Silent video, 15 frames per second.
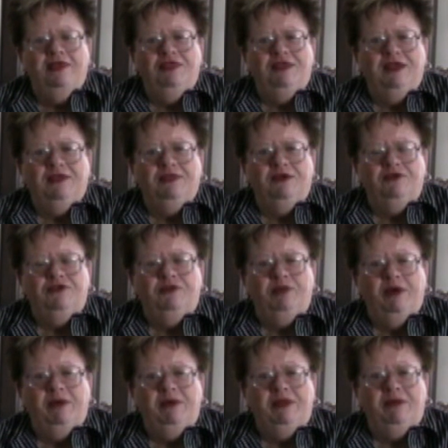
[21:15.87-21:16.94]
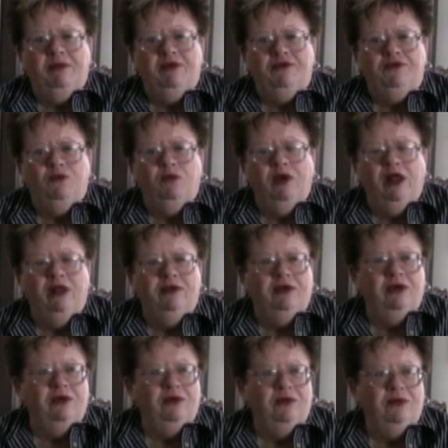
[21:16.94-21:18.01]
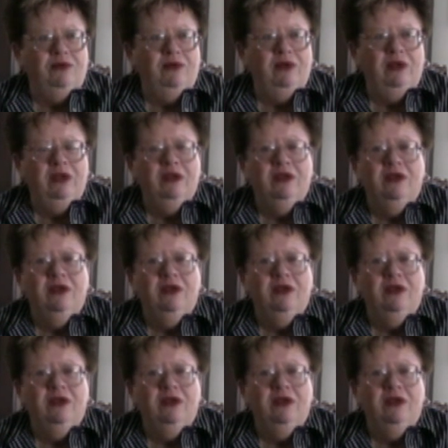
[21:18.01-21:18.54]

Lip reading: think those are probably the most well-known.